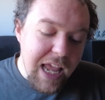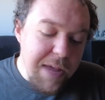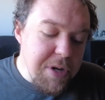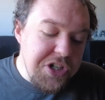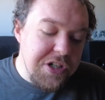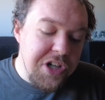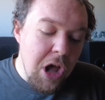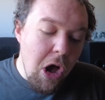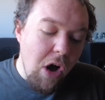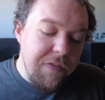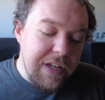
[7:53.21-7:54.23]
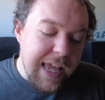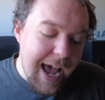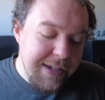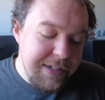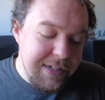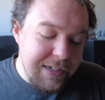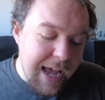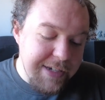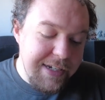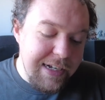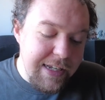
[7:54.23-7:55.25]
images of
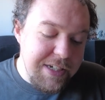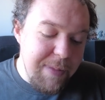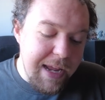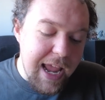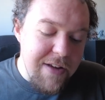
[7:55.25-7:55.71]
cataclysmic